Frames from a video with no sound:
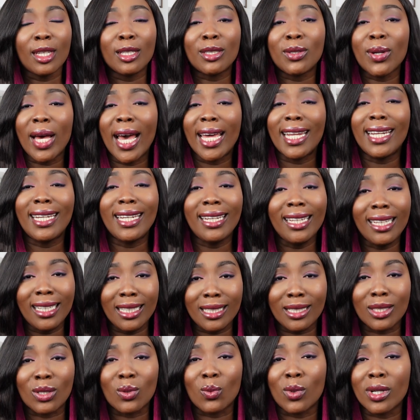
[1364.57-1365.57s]
So at
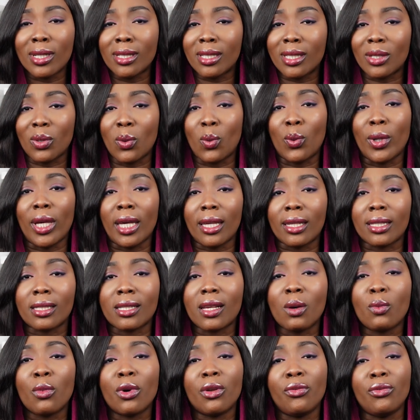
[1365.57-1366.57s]
least once a week,
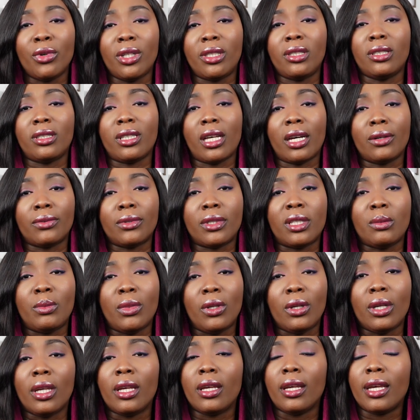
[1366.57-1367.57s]
someone reaches out to
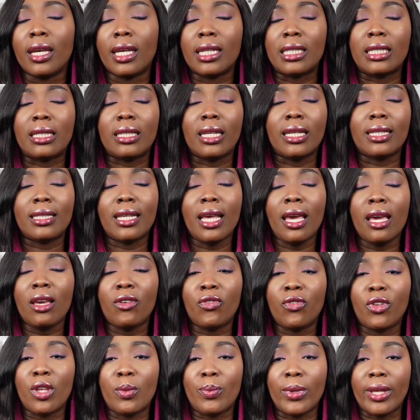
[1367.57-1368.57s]
me and says,
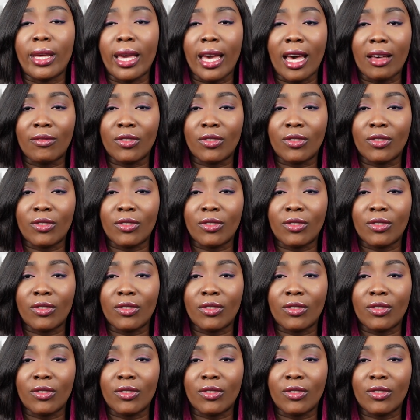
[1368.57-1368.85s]
hey Phoebe,